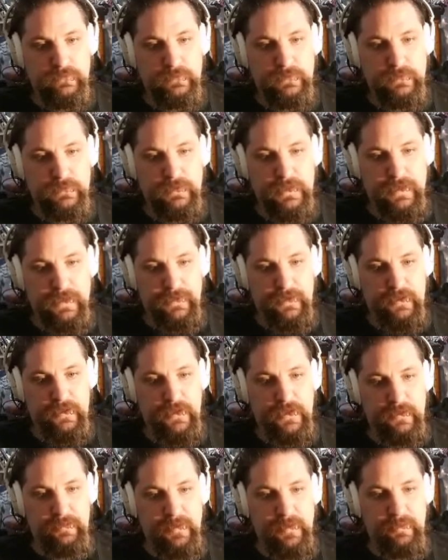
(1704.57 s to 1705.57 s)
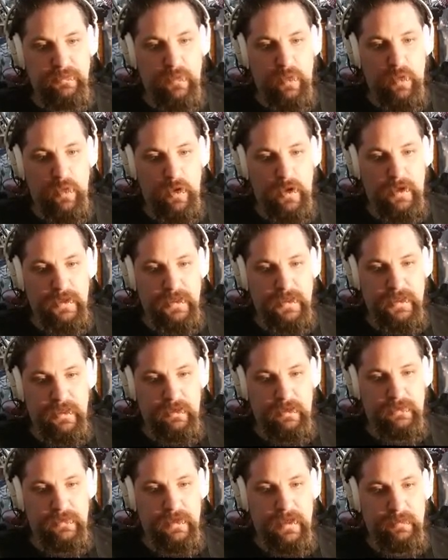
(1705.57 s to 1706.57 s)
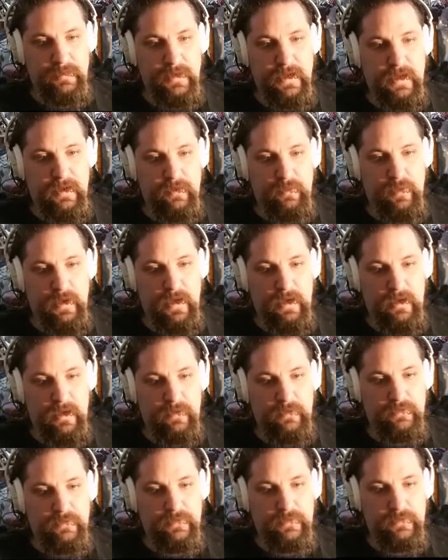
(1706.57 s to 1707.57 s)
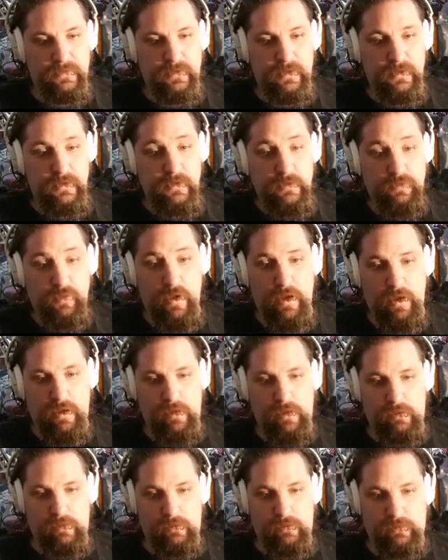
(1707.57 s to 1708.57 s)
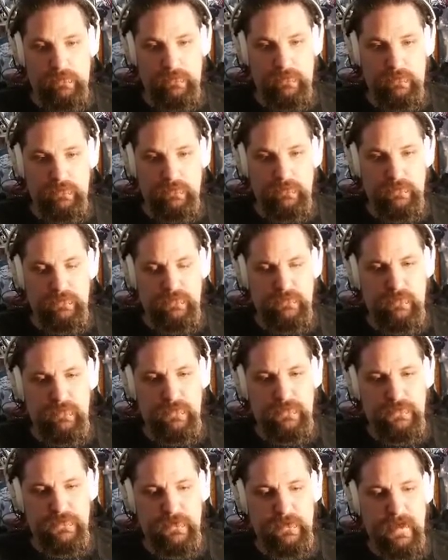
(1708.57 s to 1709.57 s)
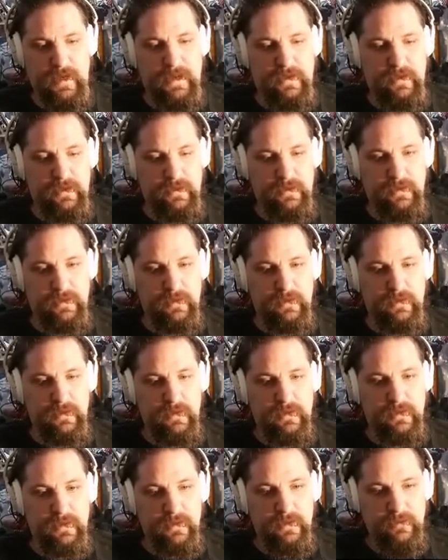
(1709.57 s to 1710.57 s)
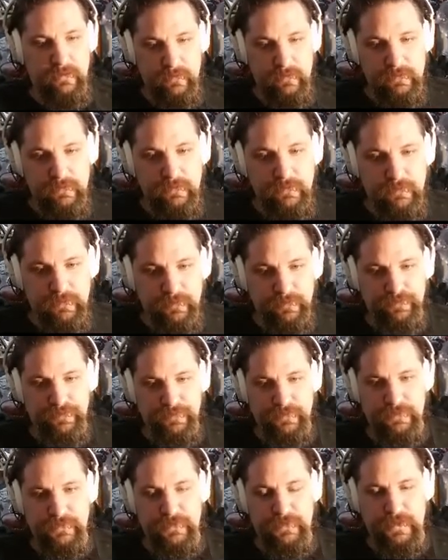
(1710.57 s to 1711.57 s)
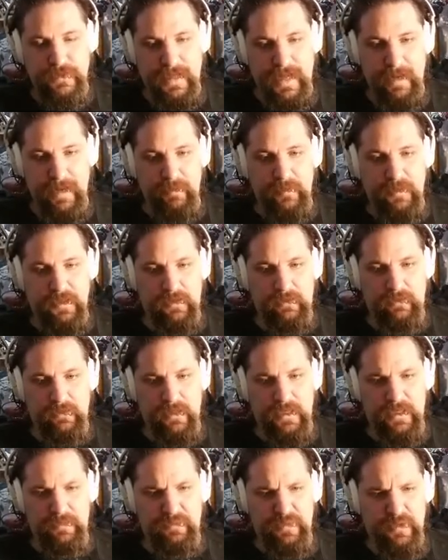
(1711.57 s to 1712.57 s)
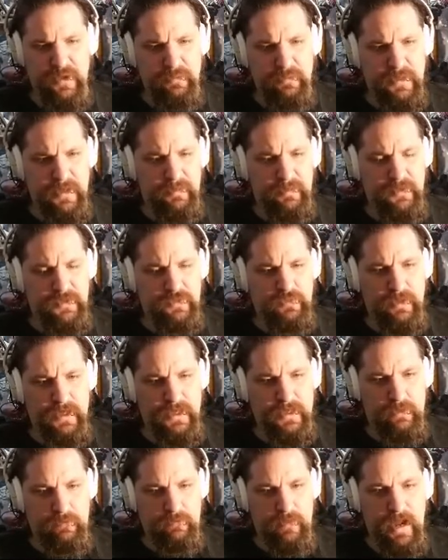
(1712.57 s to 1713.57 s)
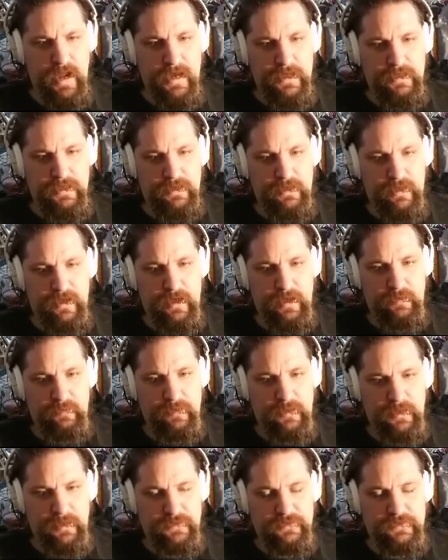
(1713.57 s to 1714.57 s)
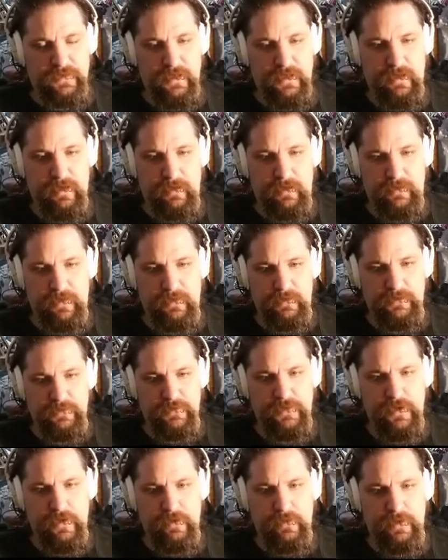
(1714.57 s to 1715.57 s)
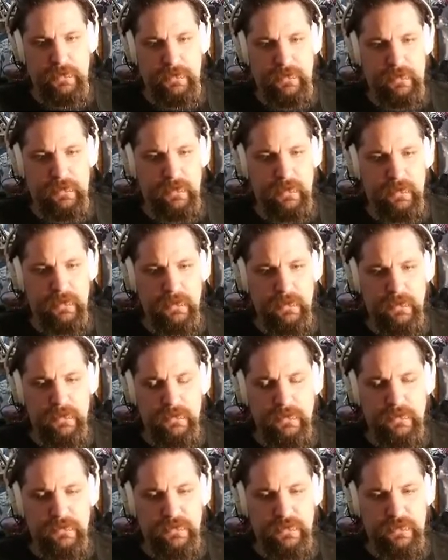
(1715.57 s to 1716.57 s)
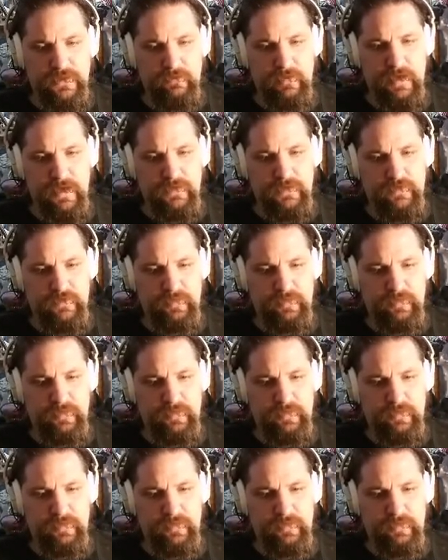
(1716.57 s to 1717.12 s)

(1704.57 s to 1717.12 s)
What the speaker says: Now, there could be boar in here that I'm not aware of. Whoa! Of course, there had to... The game literally put me between a rock and a hard place there. There's no other two ways of